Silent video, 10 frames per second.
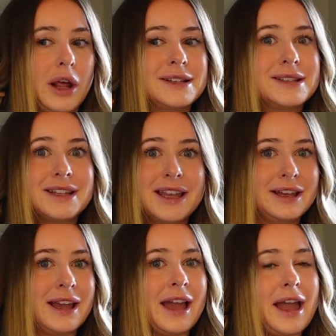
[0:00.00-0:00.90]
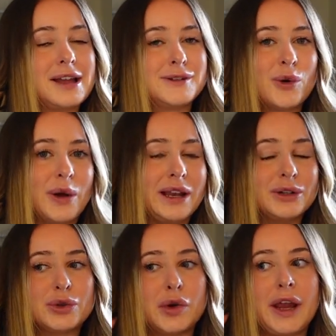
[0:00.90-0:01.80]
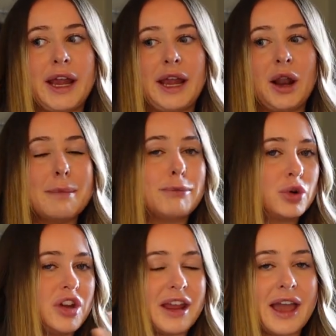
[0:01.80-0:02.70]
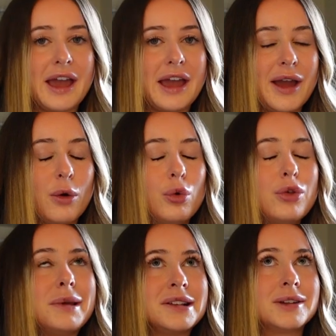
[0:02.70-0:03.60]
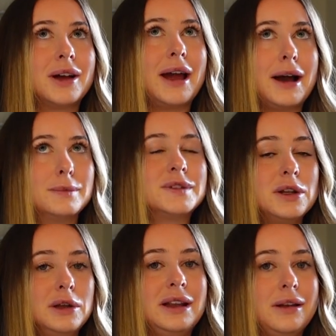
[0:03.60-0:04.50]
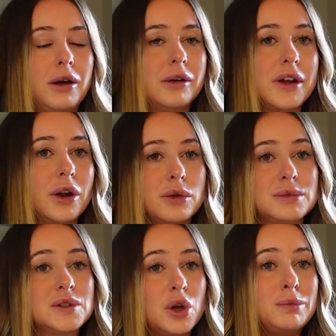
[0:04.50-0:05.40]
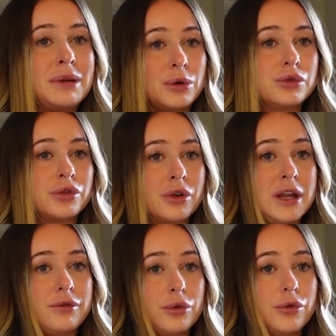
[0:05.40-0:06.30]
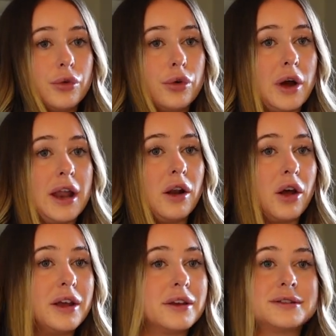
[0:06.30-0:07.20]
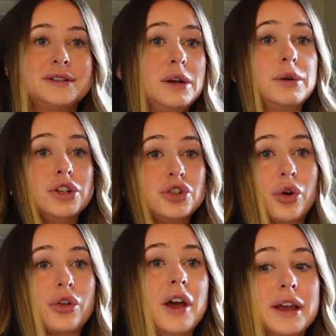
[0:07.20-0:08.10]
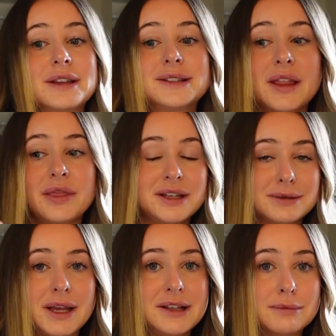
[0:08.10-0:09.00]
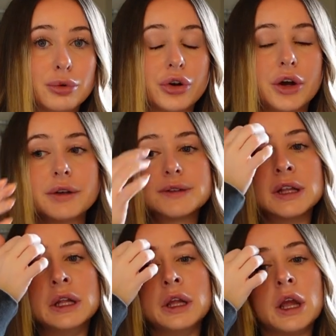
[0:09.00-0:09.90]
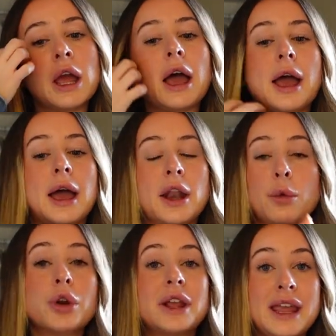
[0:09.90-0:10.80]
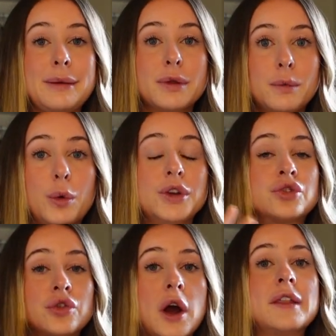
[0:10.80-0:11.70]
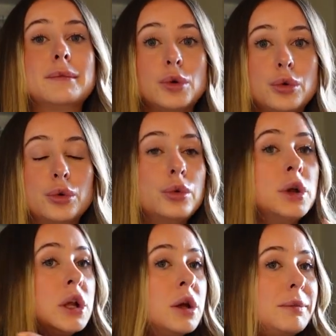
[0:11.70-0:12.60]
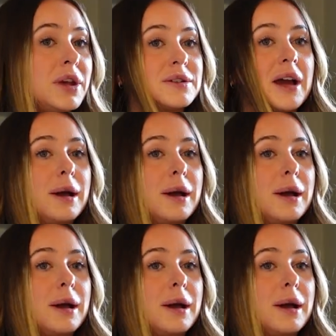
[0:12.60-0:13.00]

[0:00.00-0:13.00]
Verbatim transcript: like skincare, toiletry, like body care, all the bits that I absolutely love and I'm so beyond grateful for and like still in shock that I get sent these amazing products. And I want to keep them all and try them all because I